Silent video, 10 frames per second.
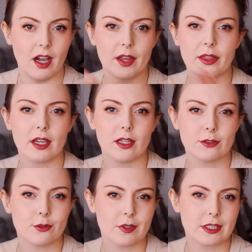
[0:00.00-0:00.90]
I think I'll
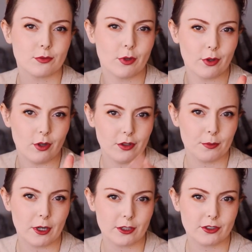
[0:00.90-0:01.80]
do this with all the
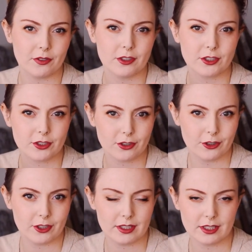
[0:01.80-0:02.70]
parts of the
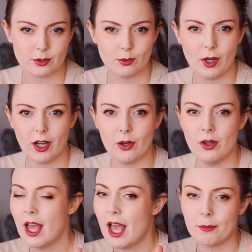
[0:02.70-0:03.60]
skirt as well,